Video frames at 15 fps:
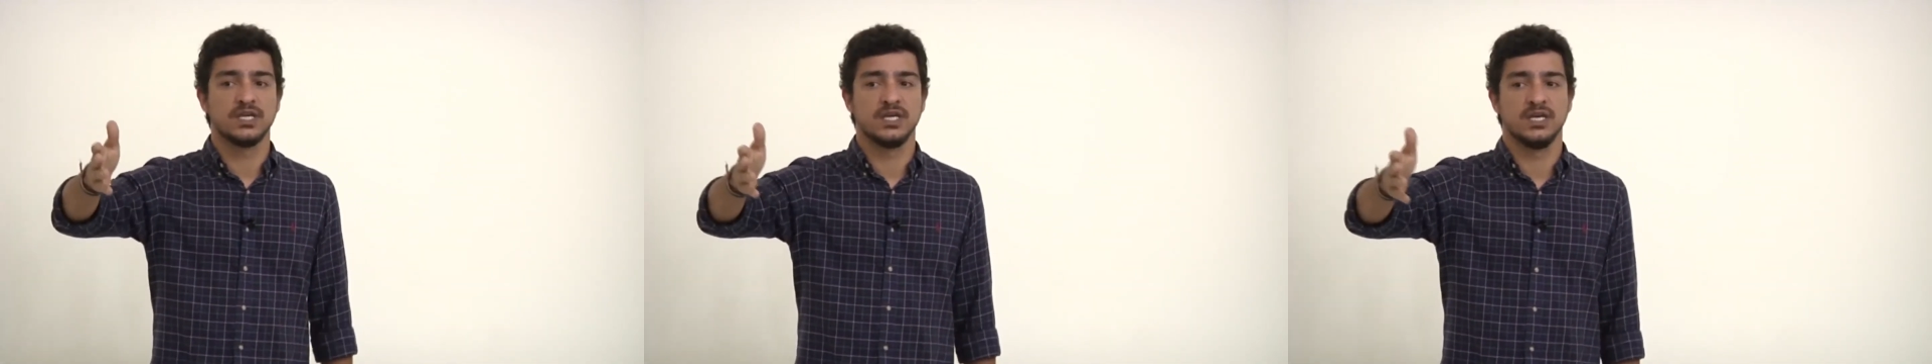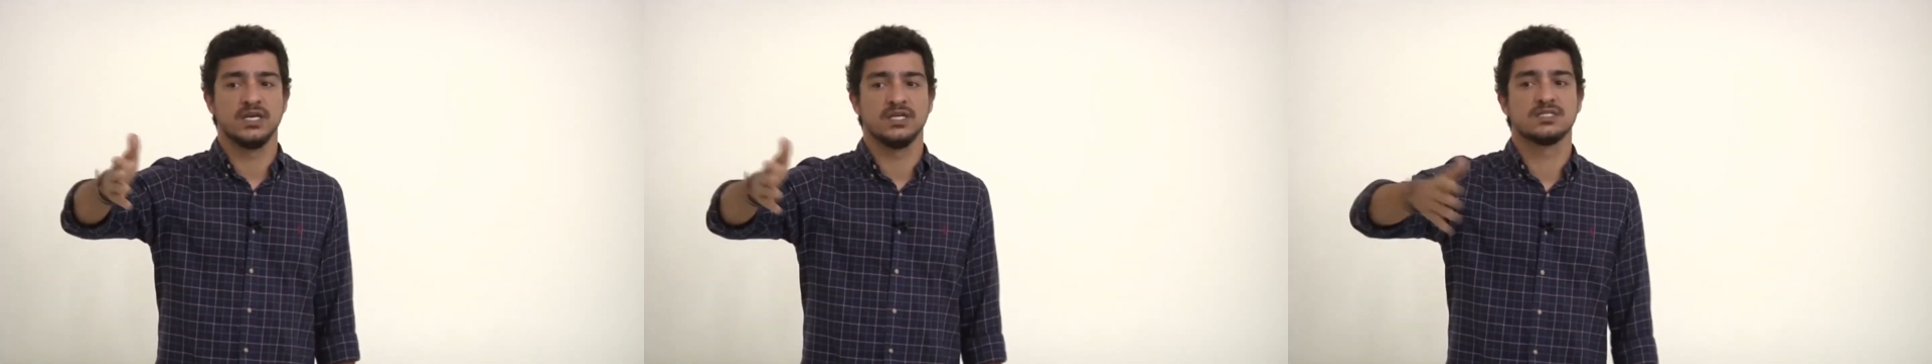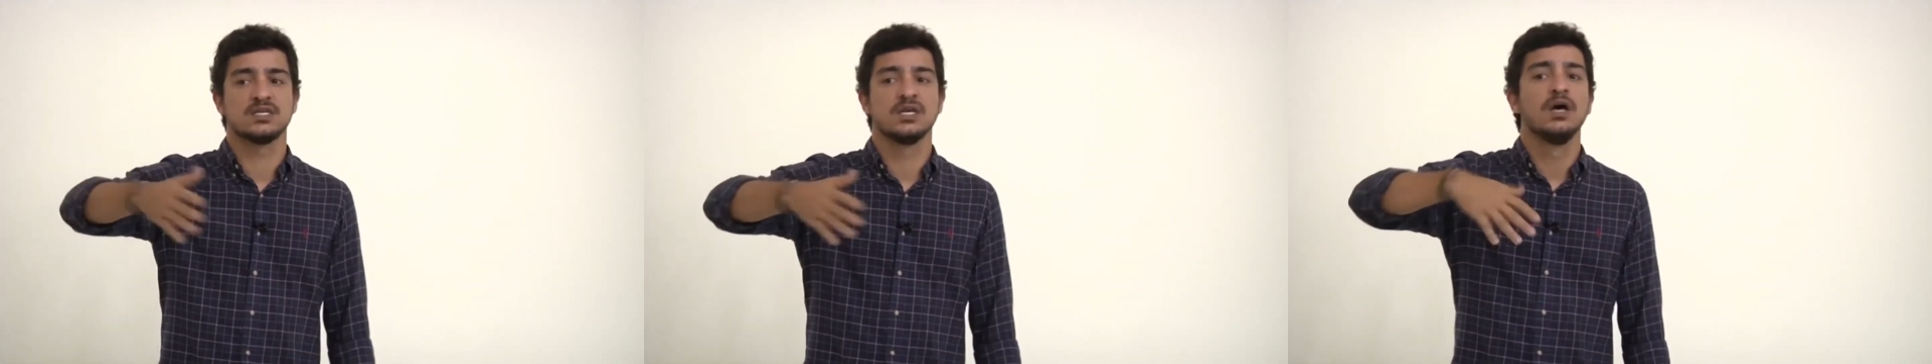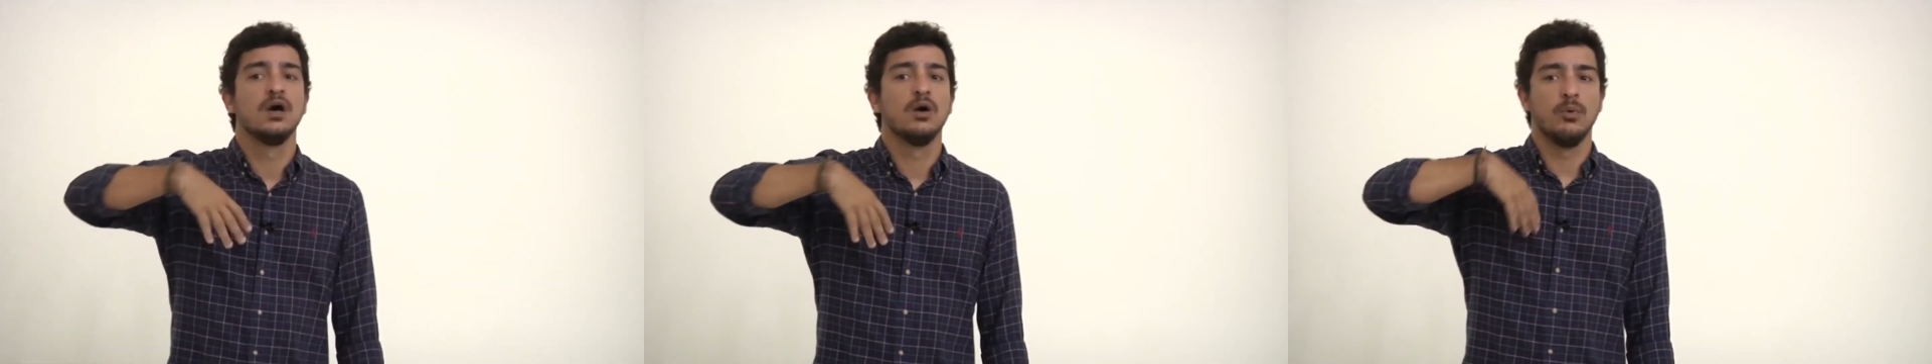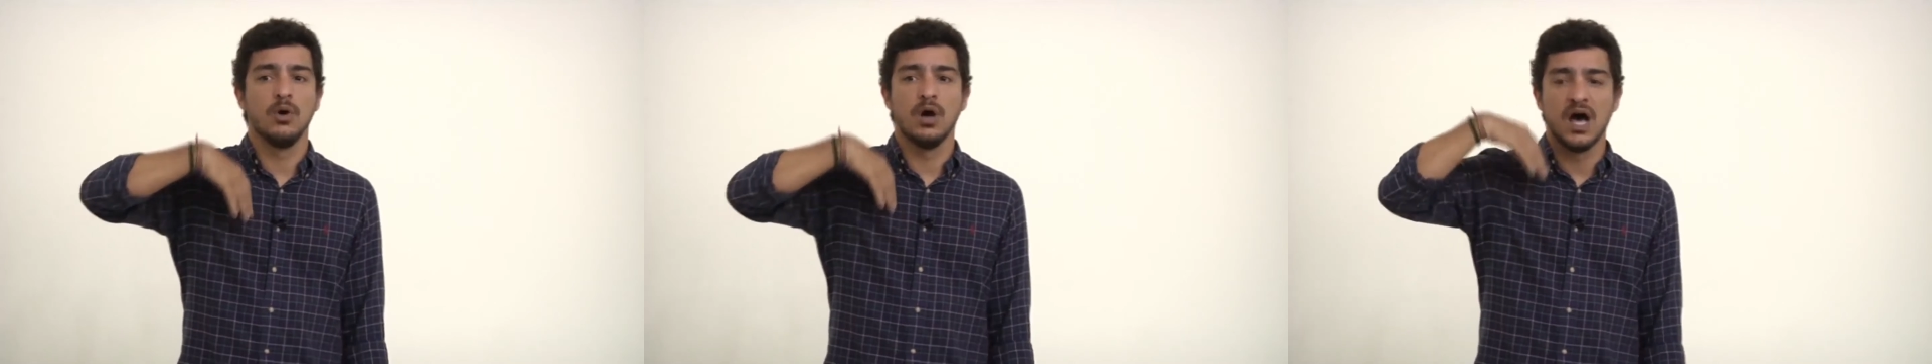kids
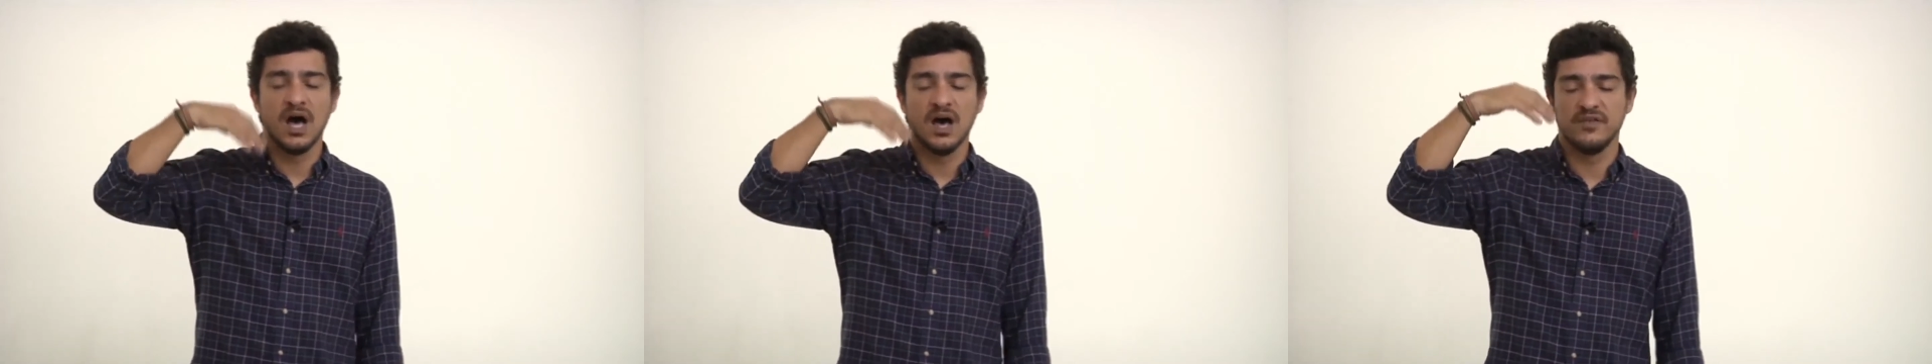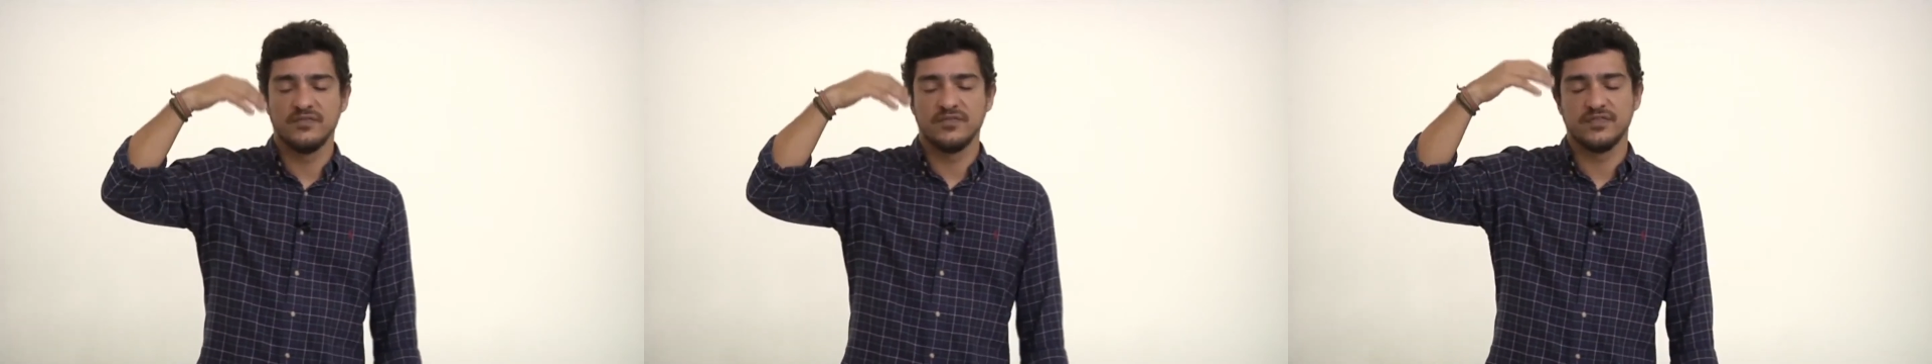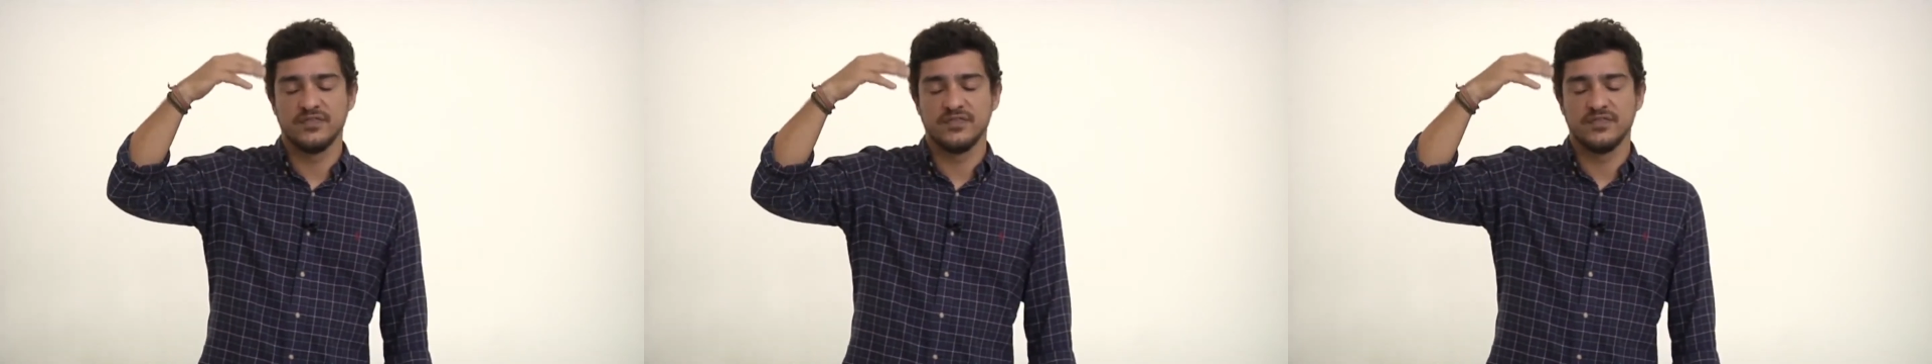will have